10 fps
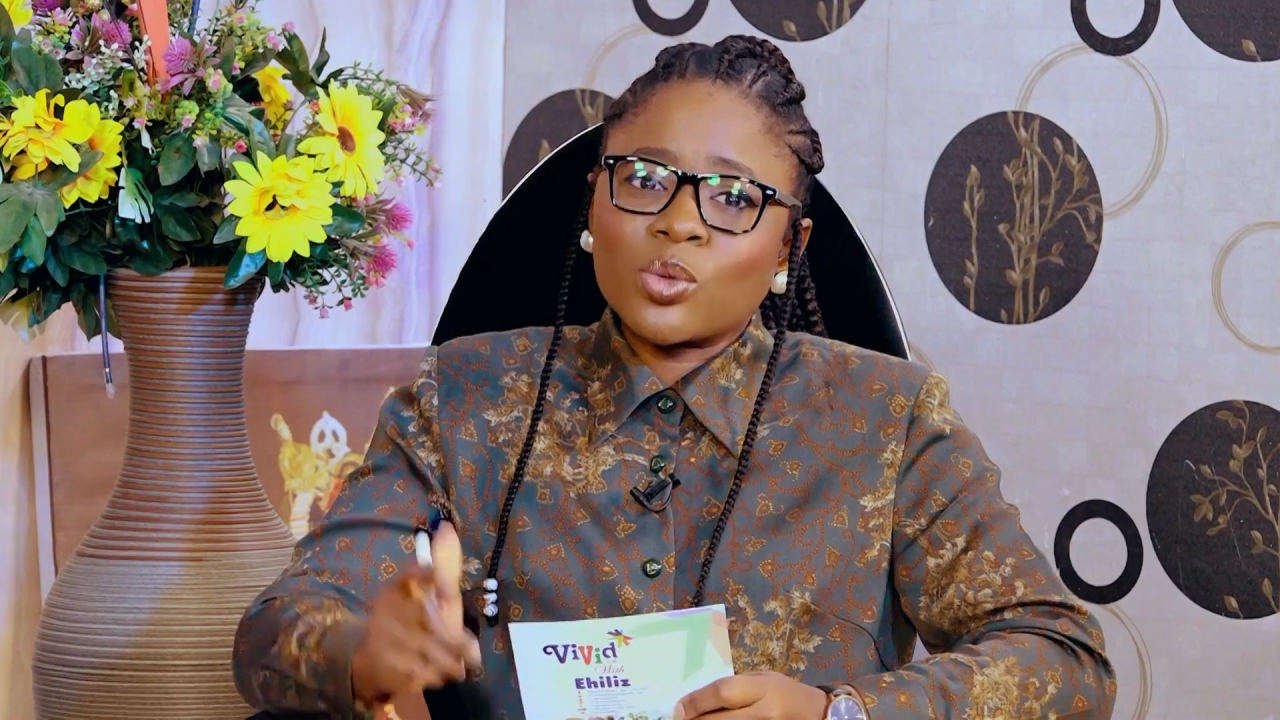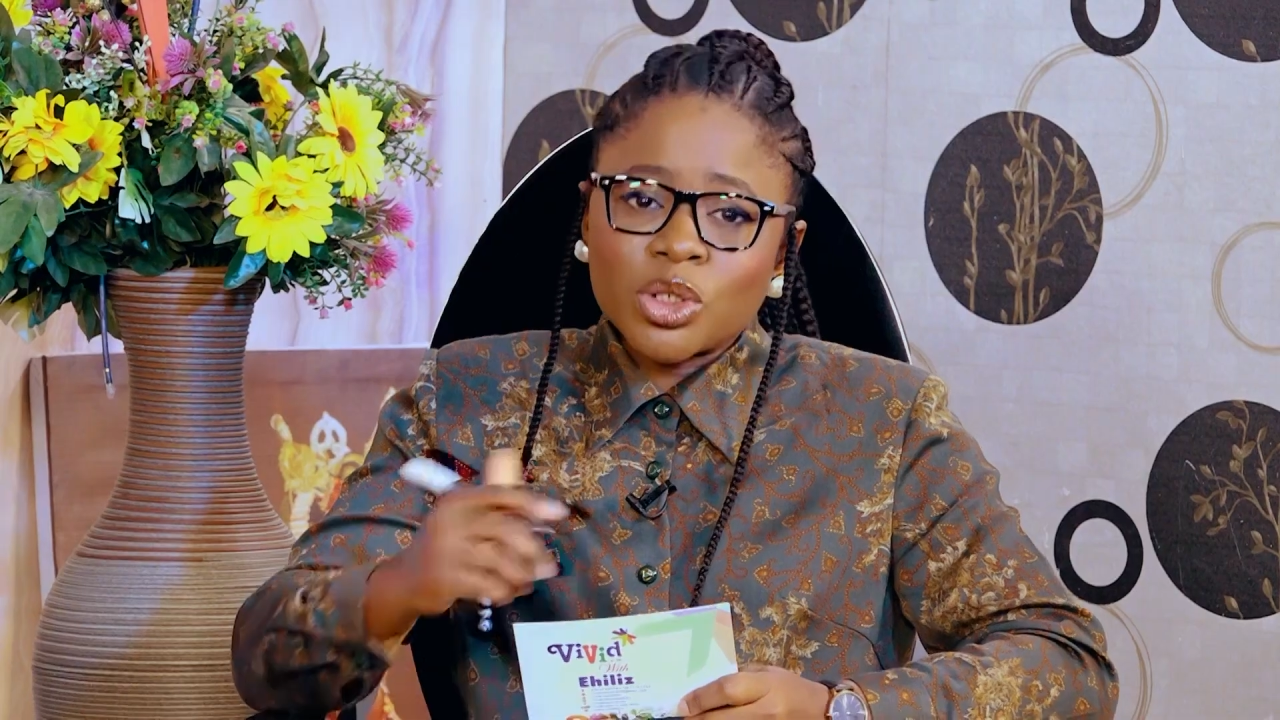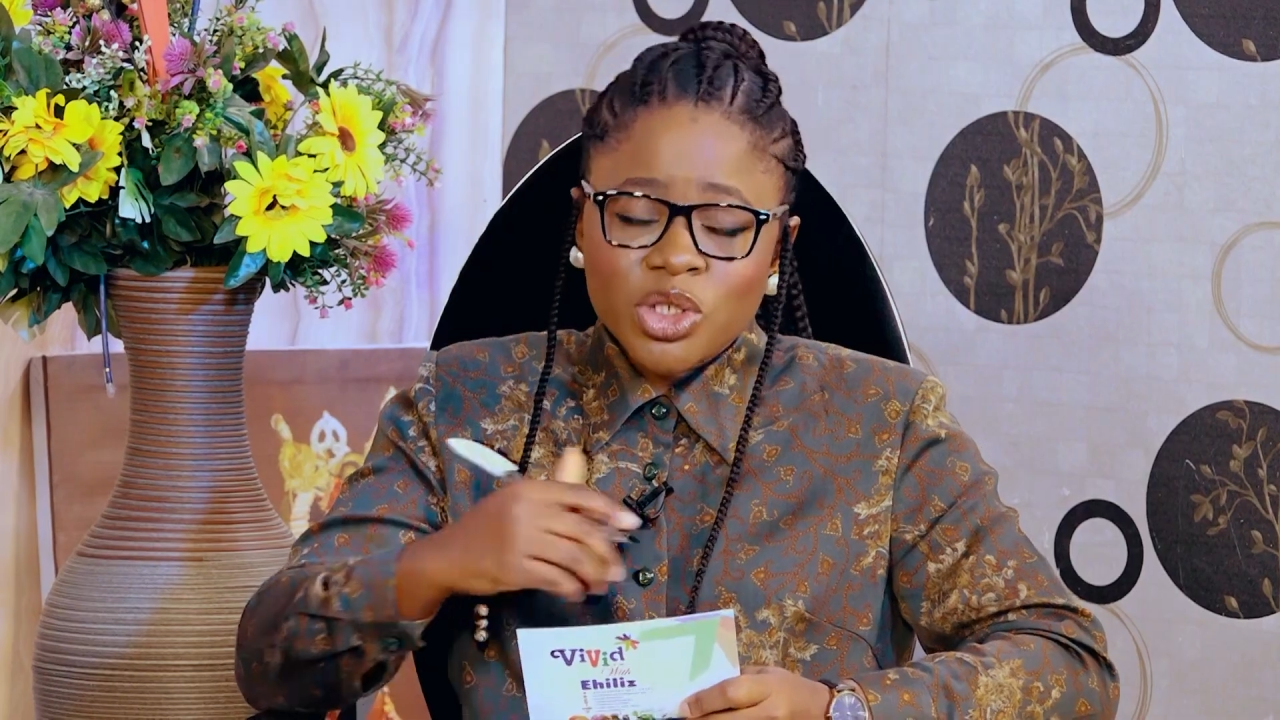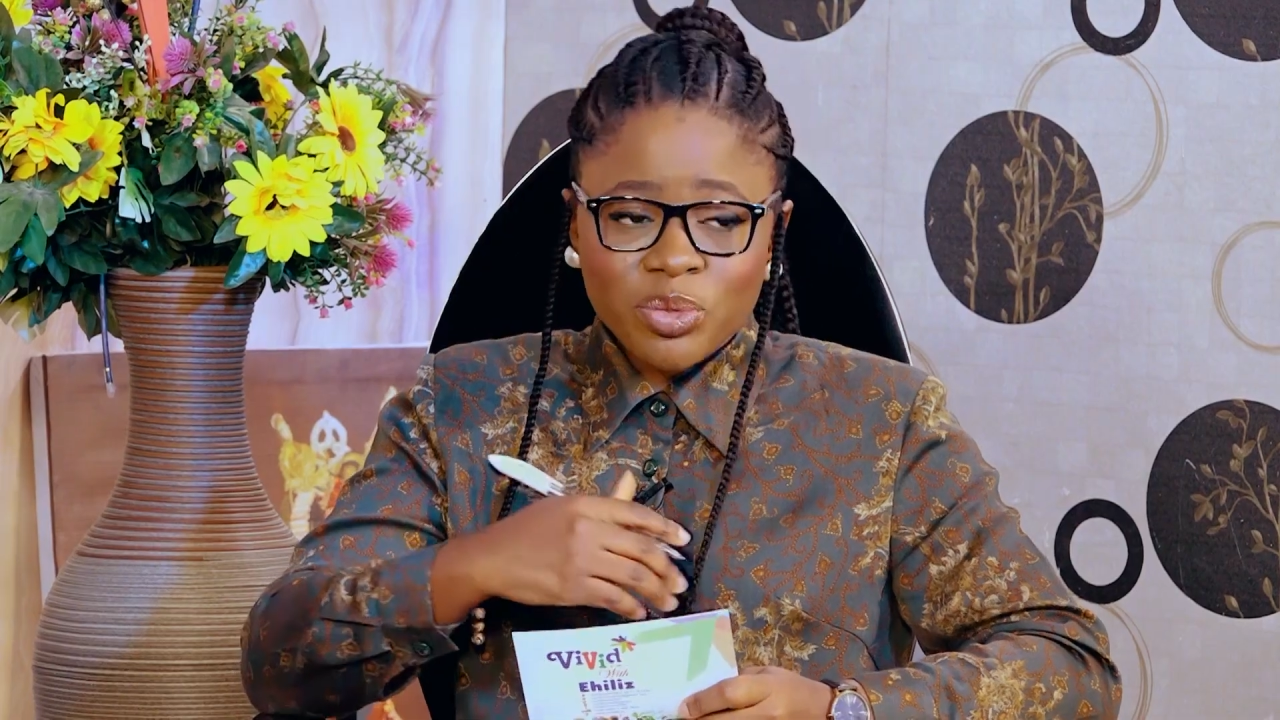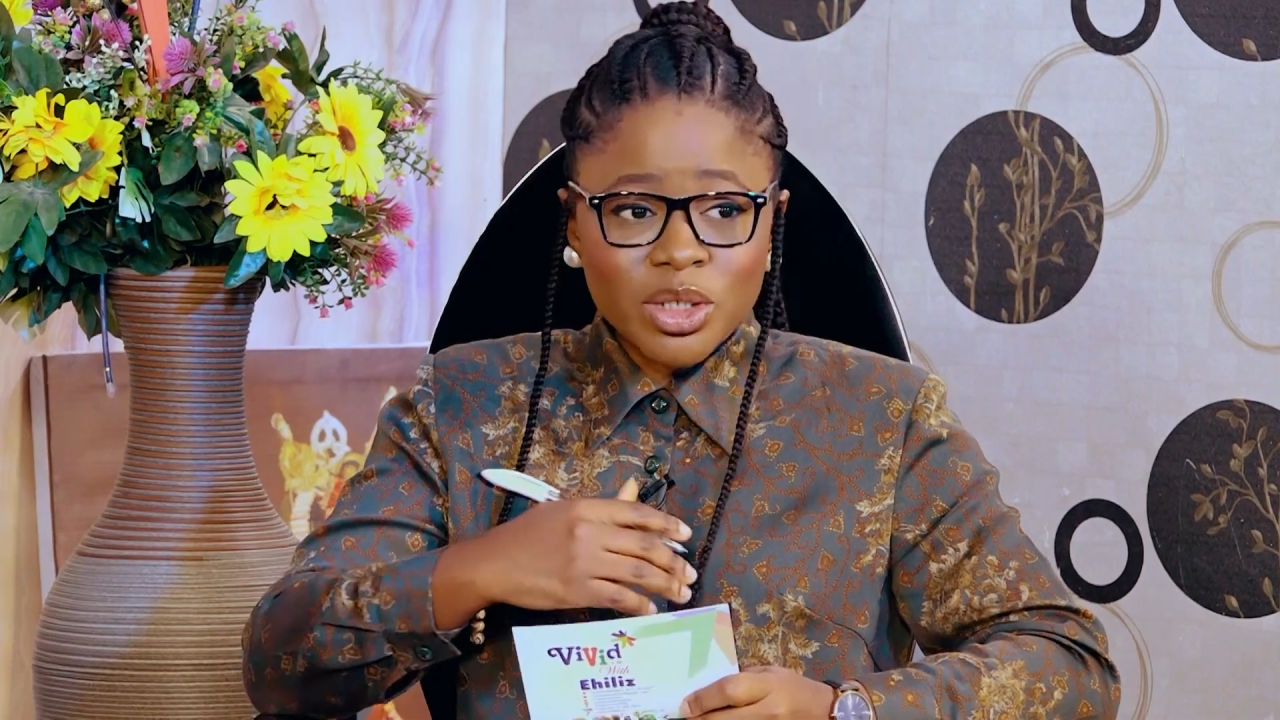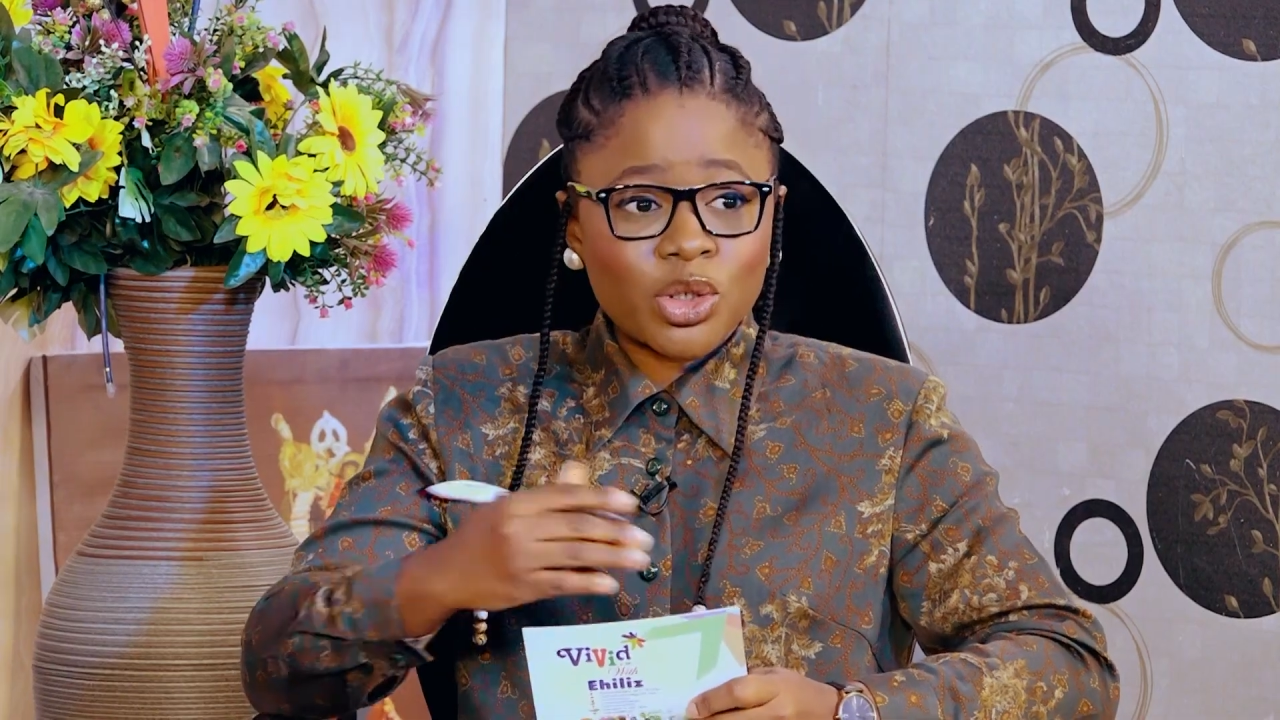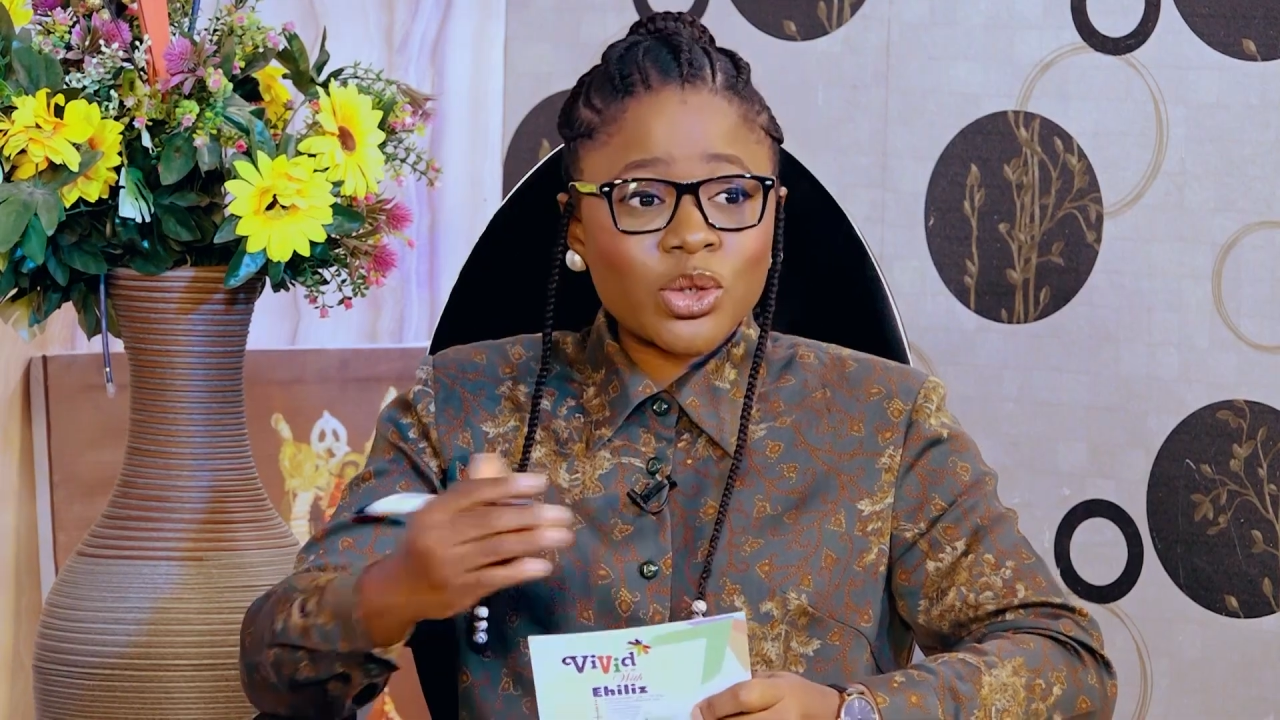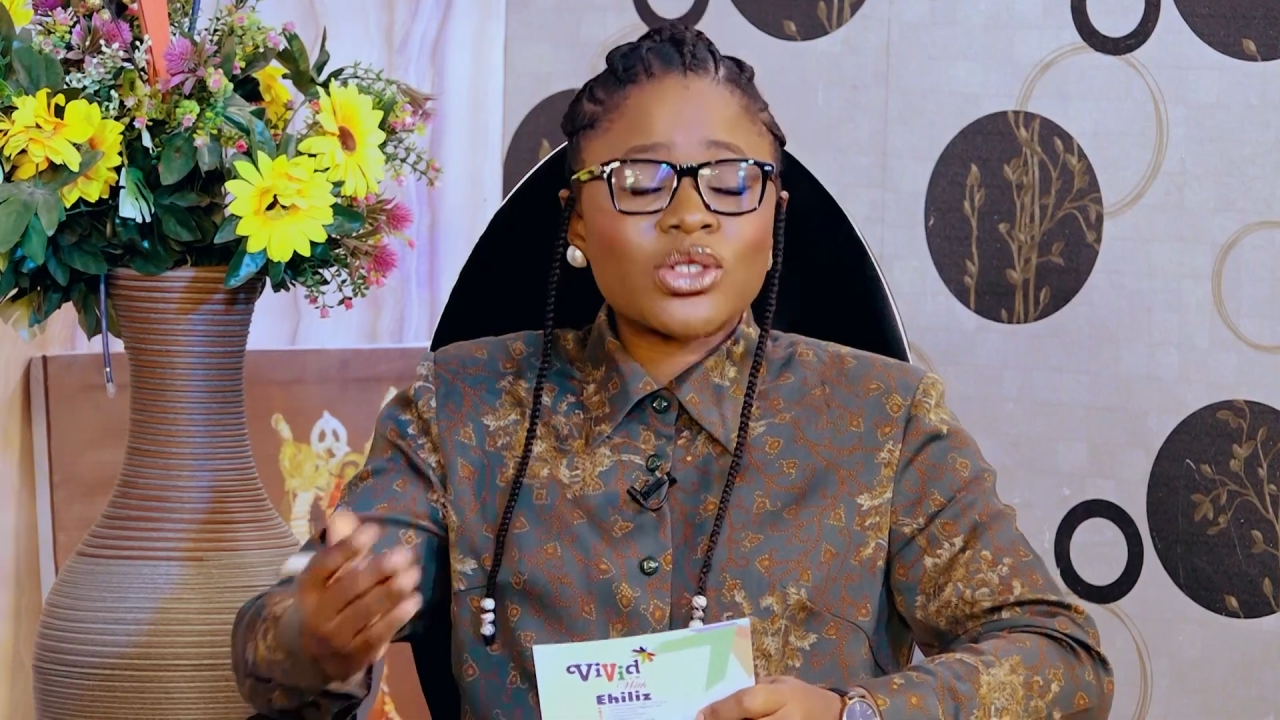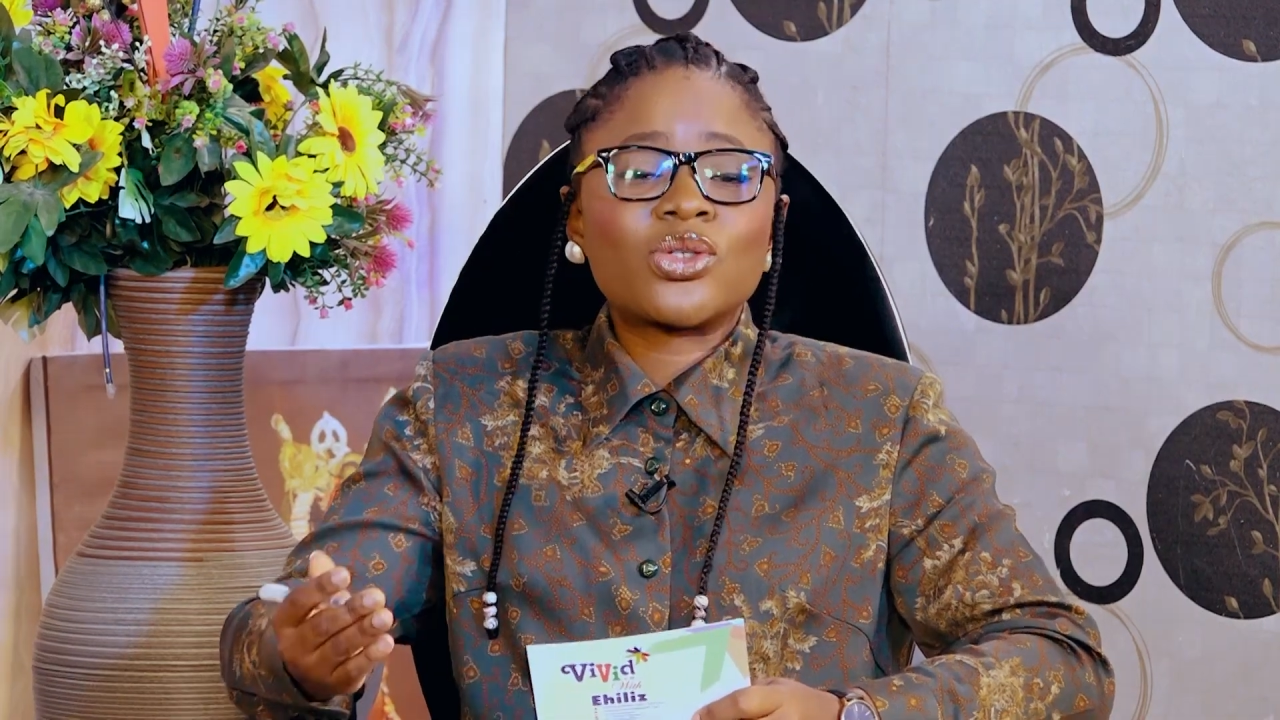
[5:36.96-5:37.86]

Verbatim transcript: what you've been doing